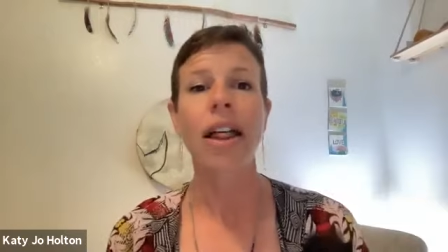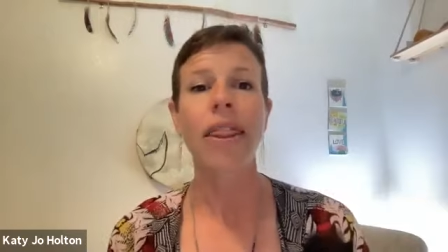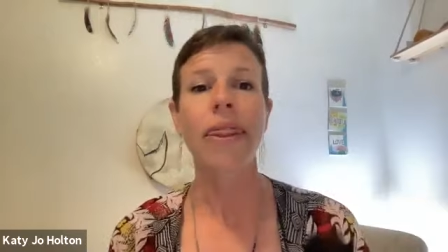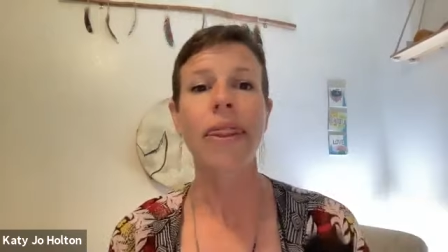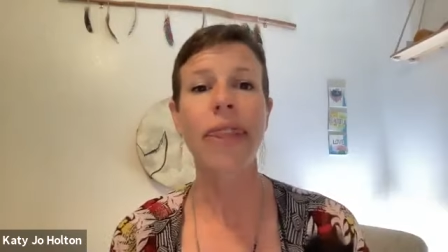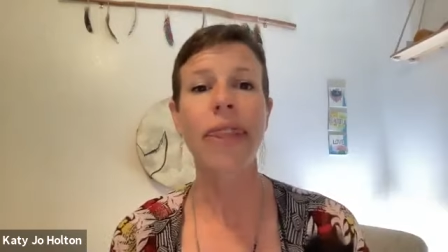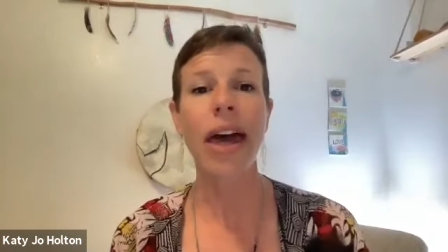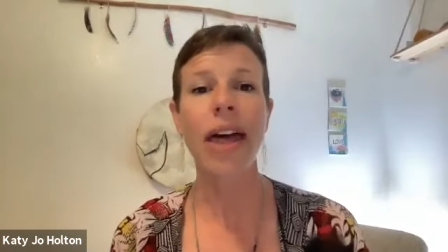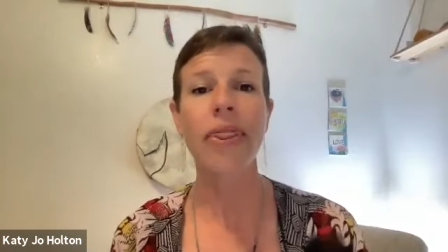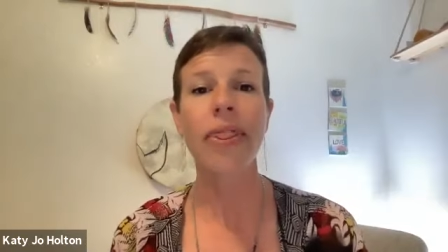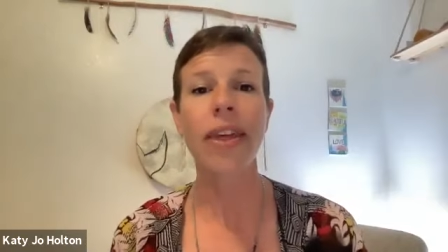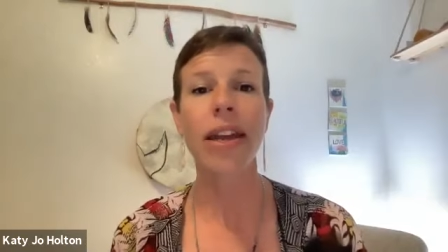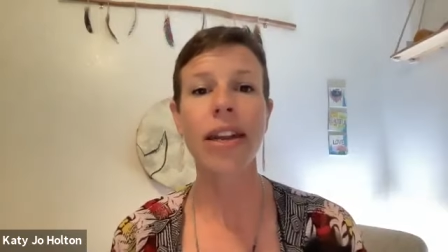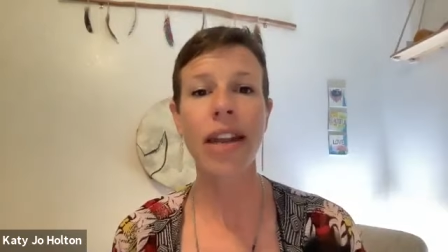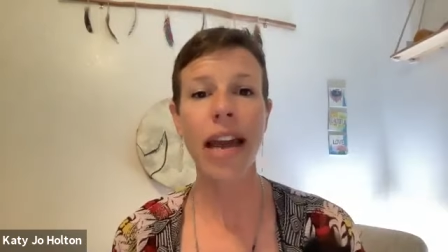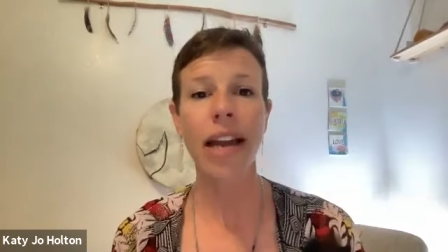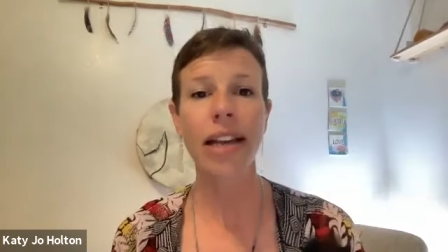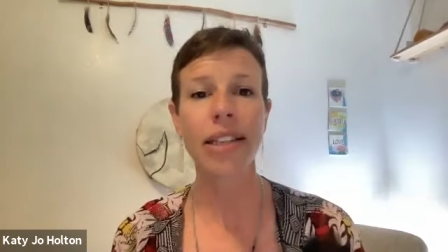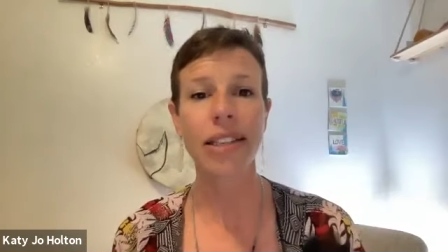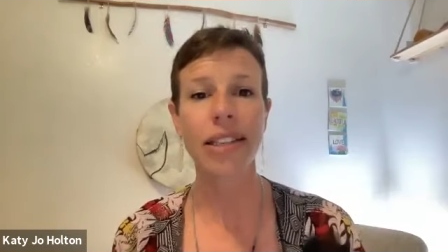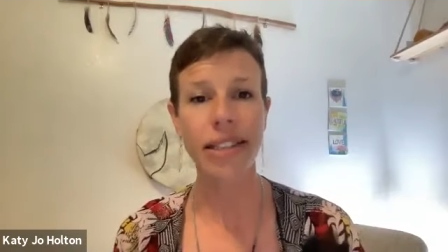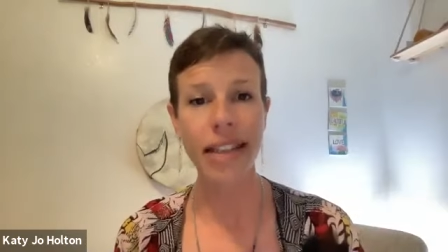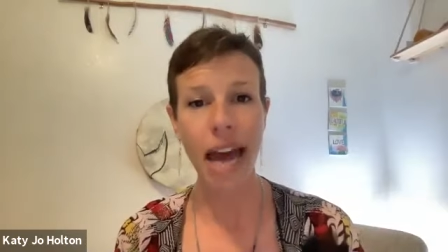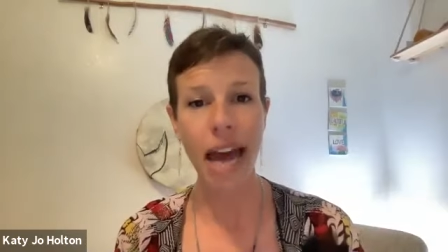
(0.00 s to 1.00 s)
then the
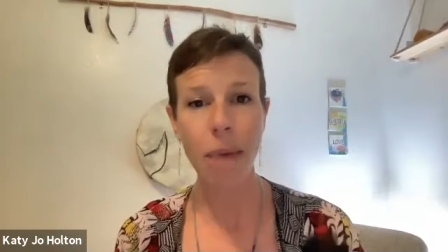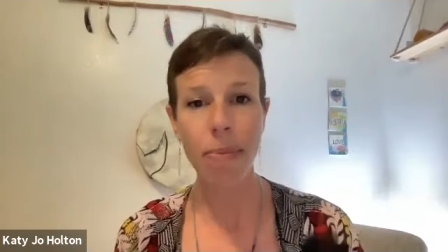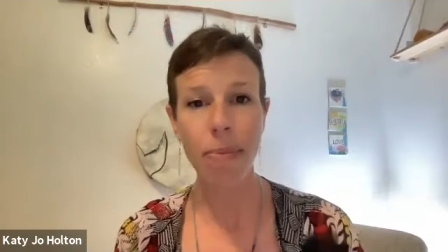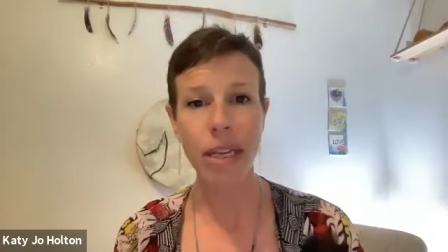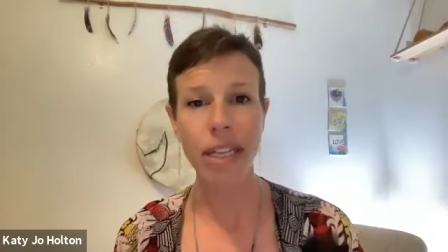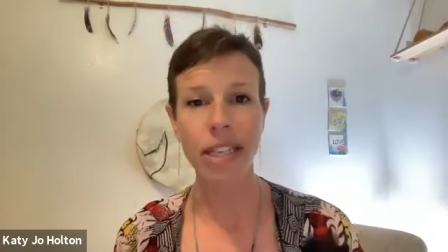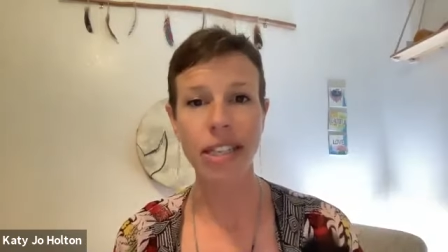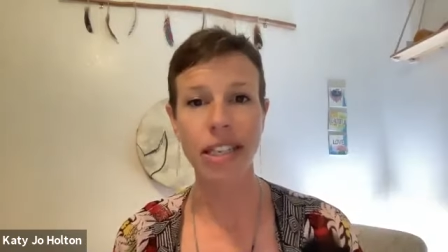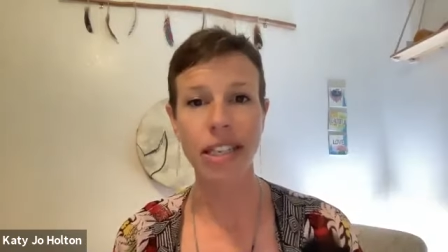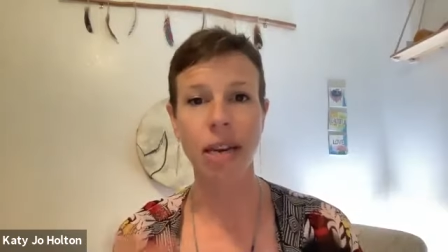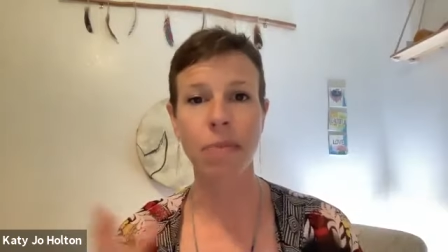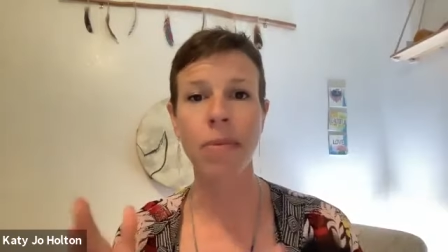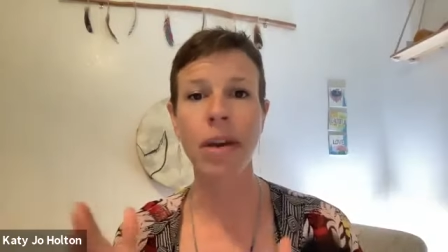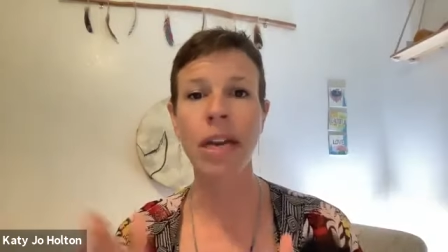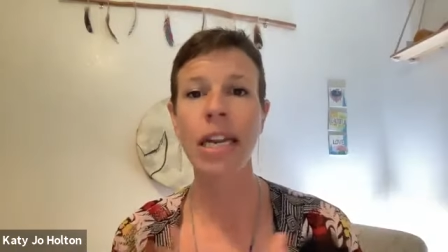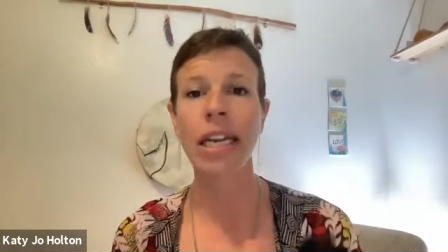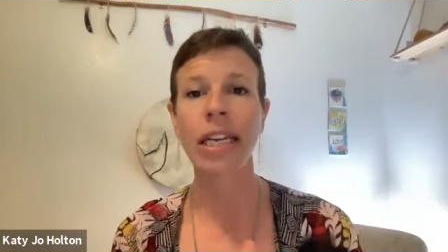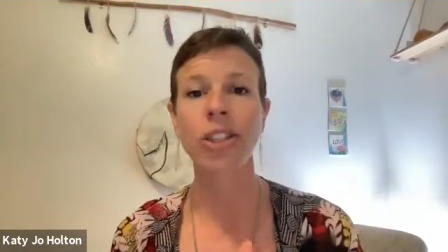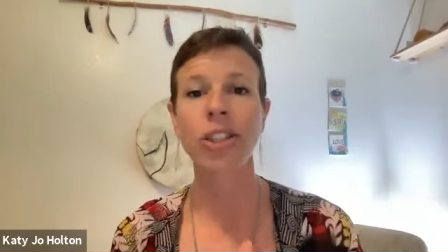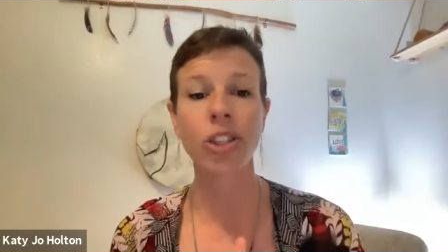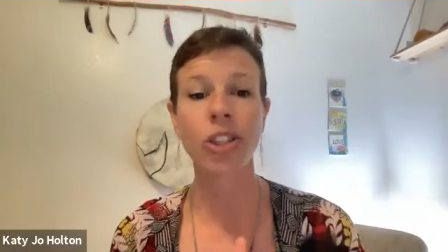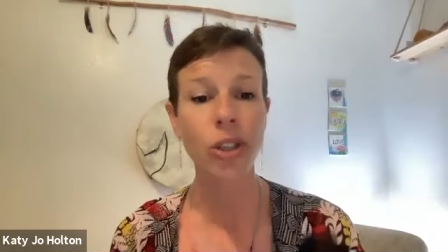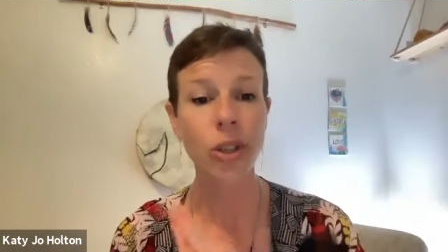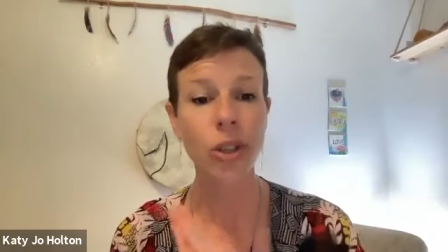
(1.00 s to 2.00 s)
next step is
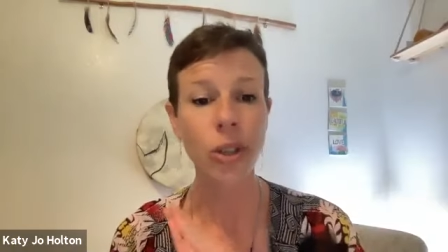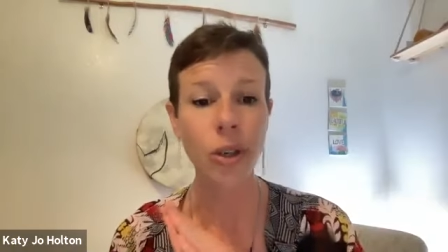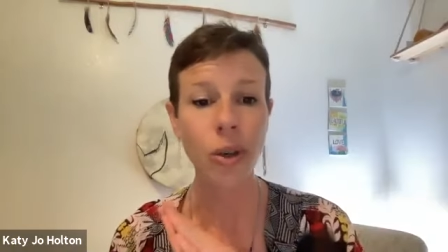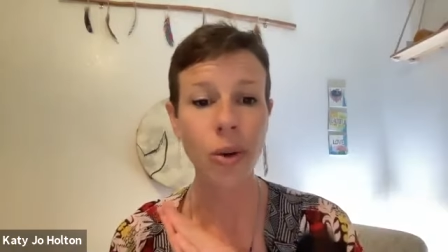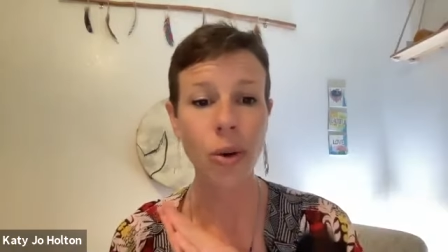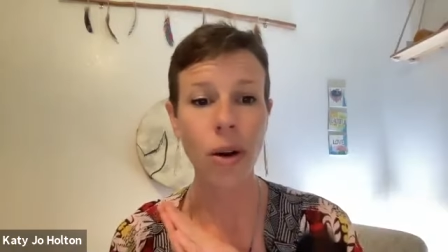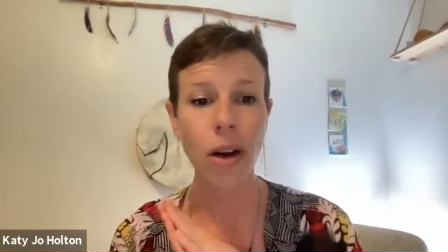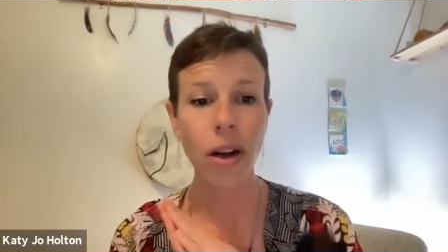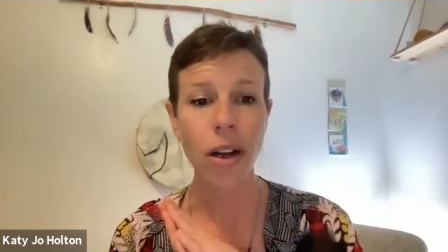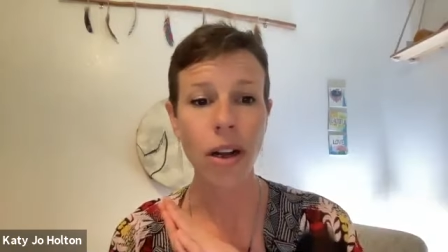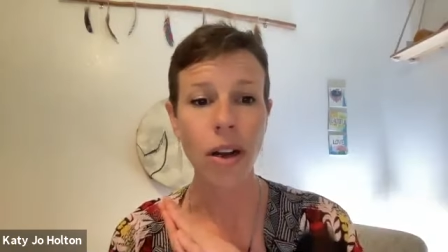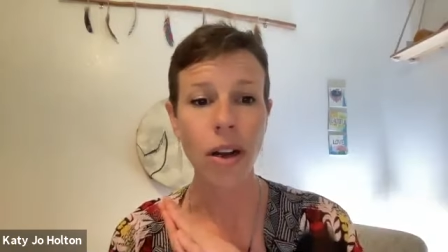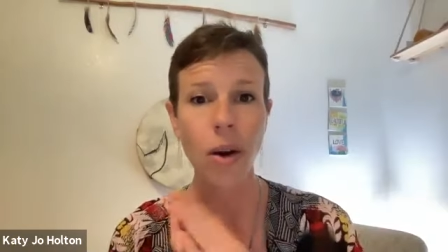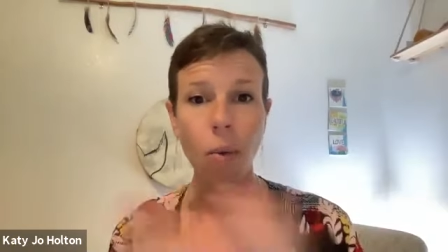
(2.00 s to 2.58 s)
committing to